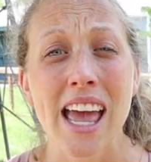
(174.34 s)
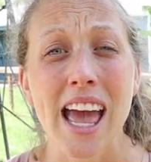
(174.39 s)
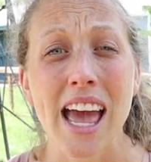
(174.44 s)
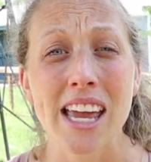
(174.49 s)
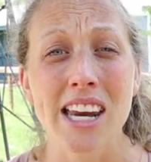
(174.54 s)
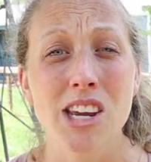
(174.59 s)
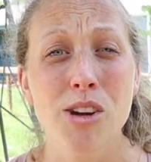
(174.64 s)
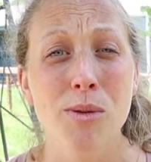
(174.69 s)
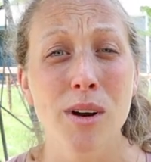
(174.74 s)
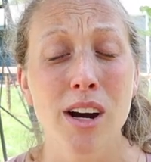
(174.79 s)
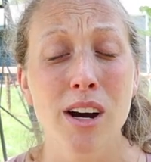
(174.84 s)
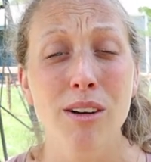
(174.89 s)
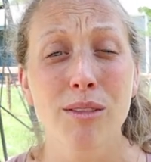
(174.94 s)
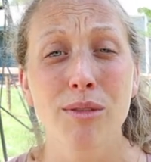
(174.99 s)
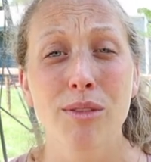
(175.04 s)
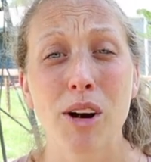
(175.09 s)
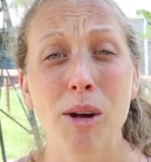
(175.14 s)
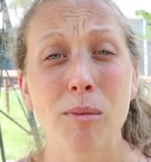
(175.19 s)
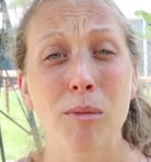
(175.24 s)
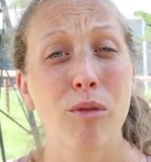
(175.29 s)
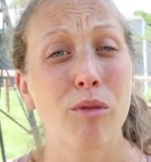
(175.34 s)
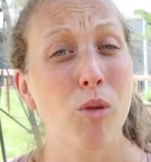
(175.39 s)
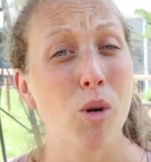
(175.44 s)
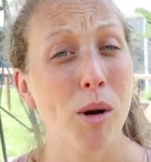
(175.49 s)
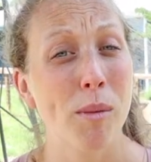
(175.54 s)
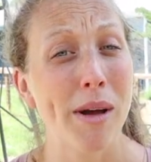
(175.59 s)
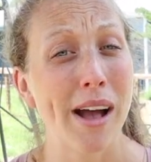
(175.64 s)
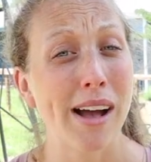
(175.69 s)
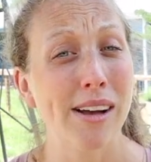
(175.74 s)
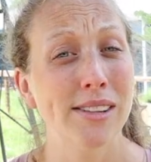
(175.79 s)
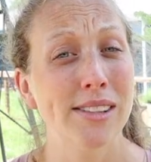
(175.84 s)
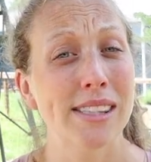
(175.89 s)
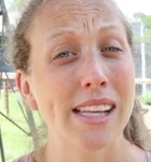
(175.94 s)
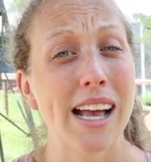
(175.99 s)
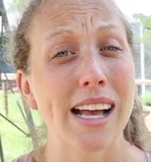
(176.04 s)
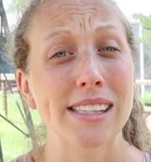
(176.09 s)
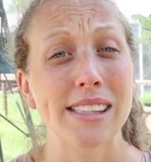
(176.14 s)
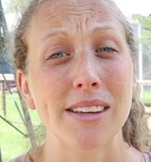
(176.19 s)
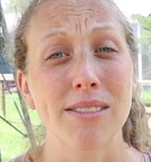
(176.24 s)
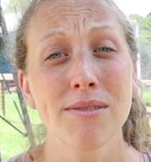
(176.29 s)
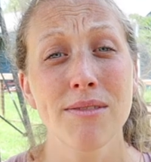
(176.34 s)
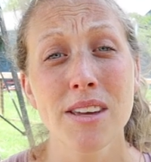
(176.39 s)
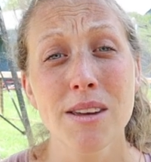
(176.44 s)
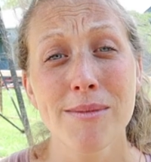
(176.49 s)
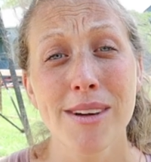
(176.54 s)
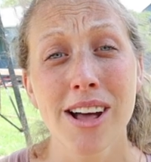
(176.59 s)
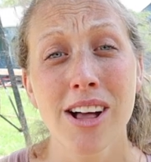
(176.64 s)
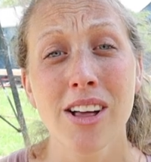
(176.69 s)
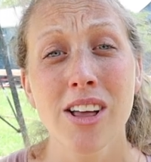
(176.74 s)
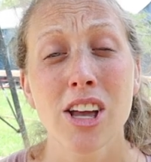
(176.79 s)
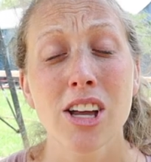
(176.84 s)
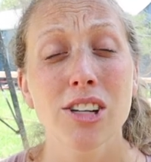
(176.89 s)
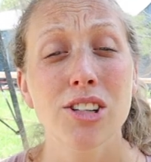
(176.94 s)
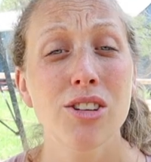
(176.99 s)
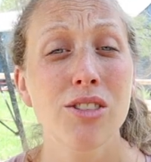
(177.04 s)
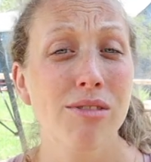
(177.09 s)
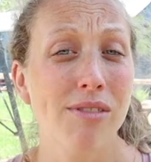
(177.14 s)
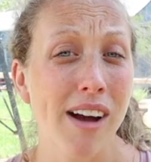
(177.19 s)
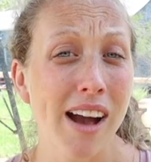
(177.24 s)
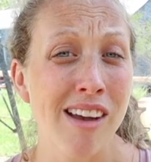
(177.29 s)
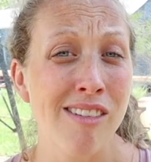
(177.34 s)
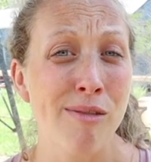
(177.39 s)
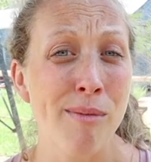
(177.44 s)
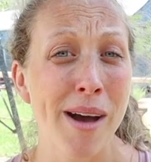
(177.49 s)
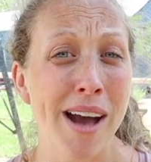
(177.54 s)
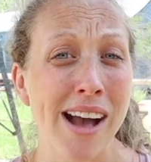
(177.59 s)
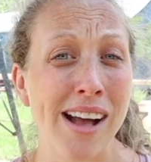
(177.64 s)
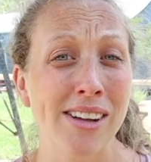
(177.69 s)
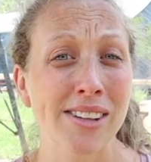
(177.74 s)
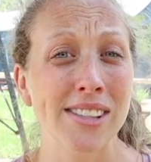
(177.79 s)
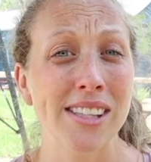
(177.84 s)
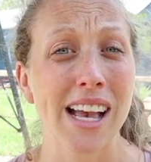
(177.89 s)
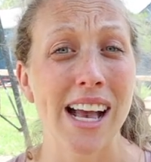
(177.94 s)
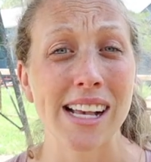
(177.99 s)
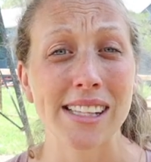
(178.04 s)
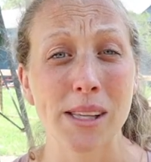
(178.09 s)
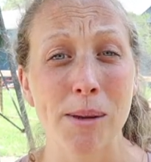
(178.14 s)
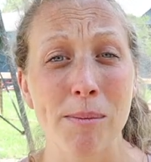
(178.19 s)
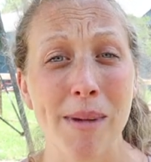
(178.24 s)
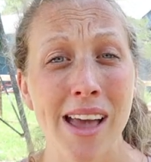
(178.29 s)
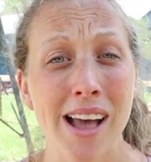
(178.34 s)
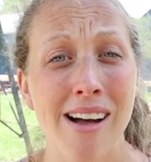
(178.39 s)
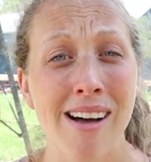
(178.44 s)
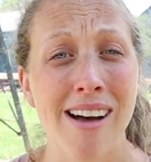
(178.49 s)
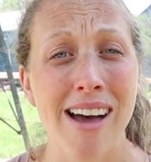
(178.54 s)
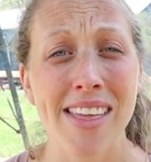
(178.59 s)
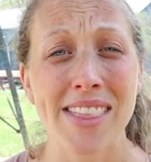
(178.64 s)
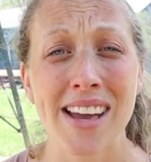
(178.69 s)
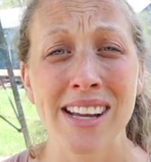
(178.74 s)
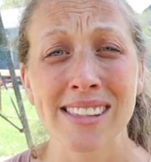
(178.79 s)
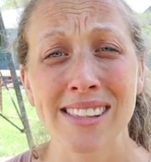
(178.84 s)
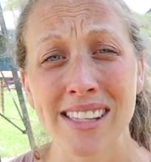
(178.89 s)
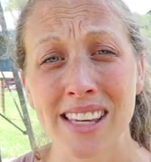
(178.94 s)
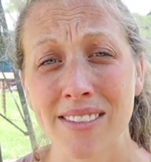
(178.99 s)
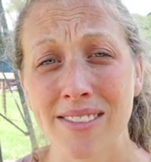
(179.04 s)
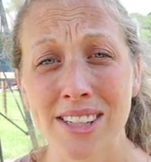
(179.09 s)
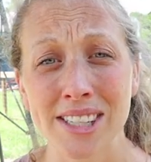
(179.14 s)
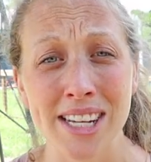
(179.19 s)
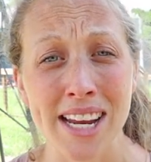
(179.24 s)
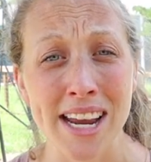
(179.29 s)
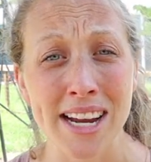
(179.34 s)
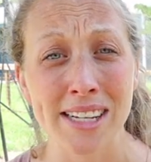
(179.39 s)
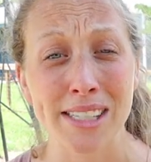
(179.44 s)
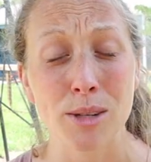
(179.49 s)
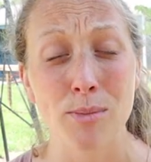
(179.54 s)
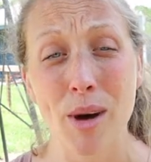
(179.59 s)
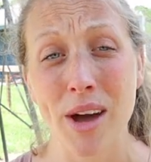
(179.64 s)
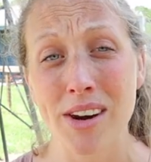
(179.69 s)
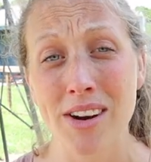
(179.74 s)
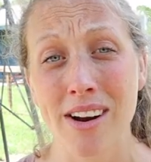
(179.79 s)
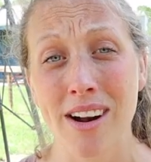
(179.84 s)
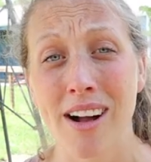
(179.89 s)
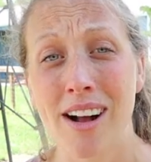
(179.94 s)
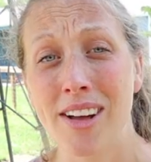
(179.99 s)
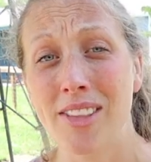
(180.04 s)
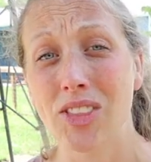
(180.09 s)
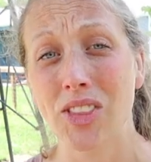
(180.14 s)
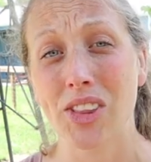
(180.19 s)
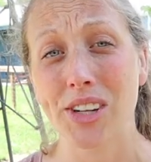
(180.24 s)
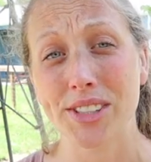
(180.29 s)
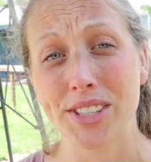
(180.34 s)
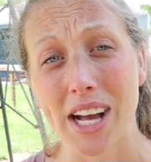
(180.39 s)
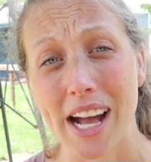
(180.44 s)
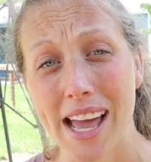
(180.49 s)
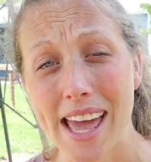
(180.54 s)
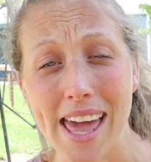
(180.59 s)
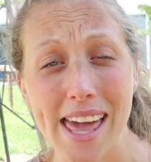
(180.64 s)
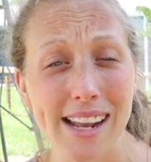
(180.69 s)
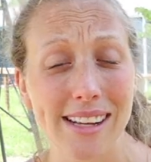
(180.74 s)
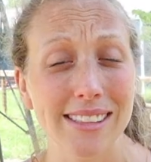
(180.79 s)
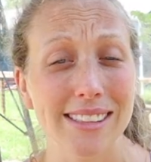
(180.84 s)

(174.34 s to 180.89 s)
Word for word: anywhere from four pounds as a female to five pounds as a male, and that's give or take dependent on their diet,